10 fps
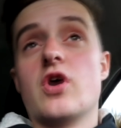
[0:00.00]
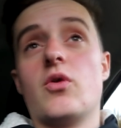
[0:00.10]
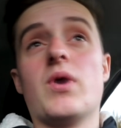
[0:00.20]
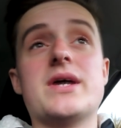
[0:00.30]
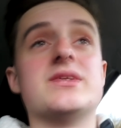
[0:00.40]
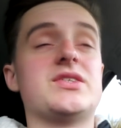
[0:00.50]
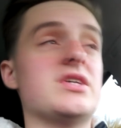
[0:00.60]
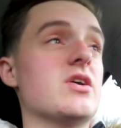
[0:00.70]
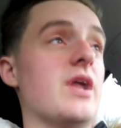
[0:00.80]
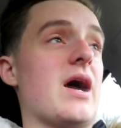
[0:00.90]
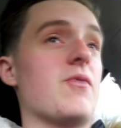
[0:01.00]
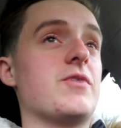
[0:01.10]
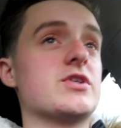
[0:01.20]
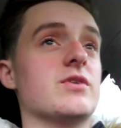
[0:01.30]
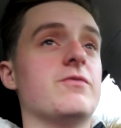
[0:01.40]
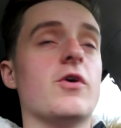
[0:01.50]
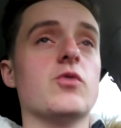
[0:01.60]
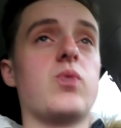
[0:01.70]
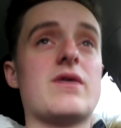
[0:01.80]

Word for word: got to wait and see on how things unfold.